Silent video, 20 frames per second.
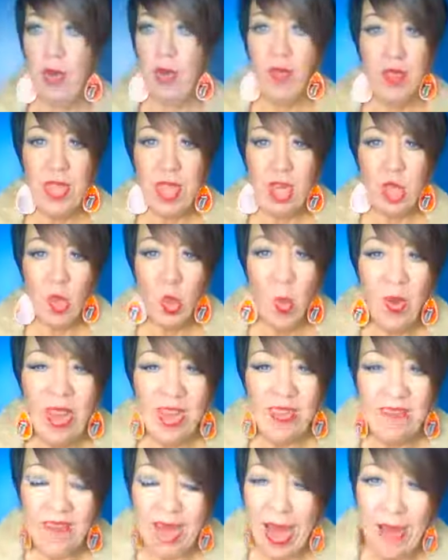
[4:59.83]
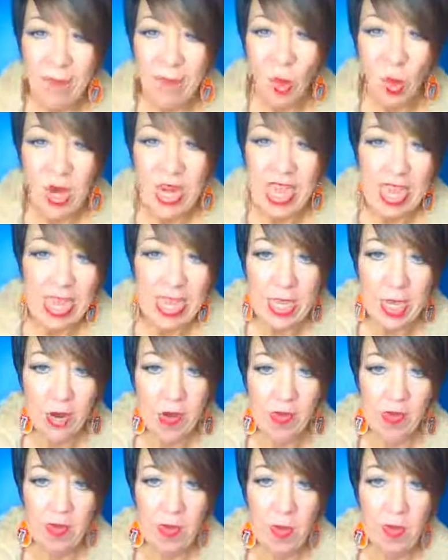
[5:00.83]
It was was like 25, 28
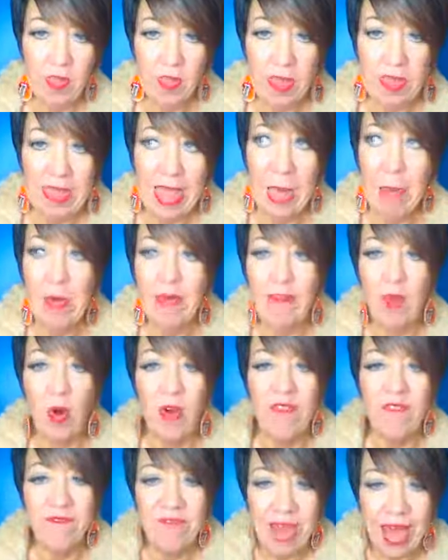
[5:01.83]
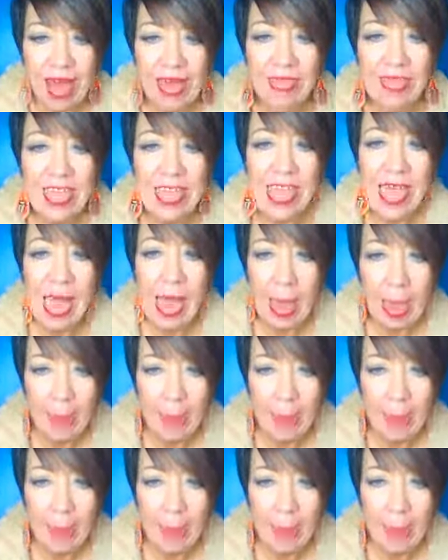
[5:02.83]
years or something like that before it finally